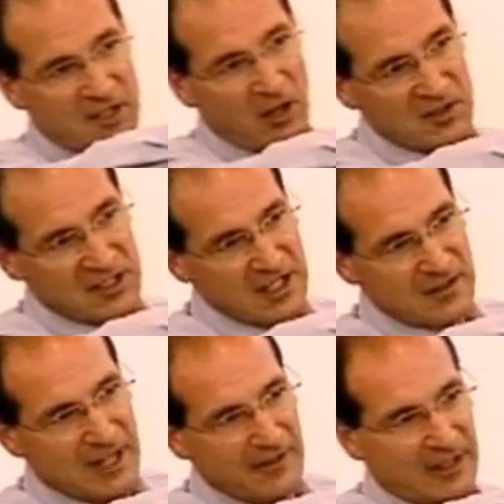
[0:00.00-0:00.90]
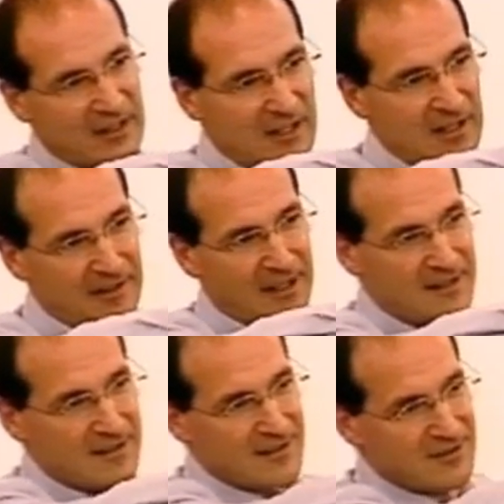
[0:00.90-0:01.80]
these whole stages of life get
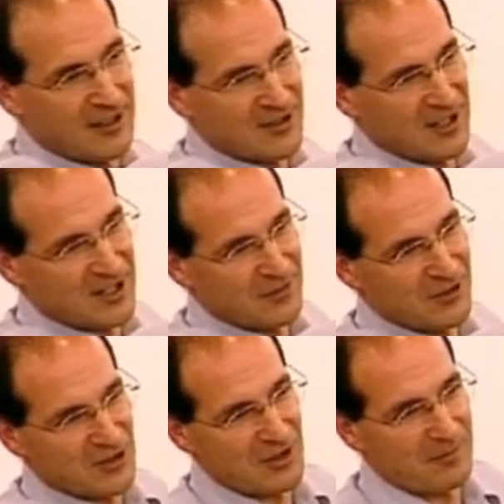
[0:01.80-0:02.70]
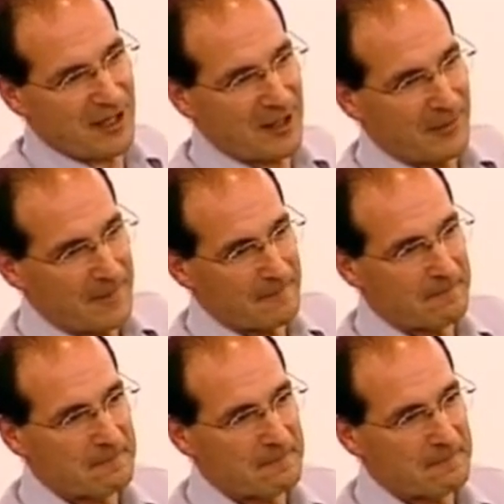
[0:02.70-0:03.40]
elongated and stretched. Yes, you want to jump back at me.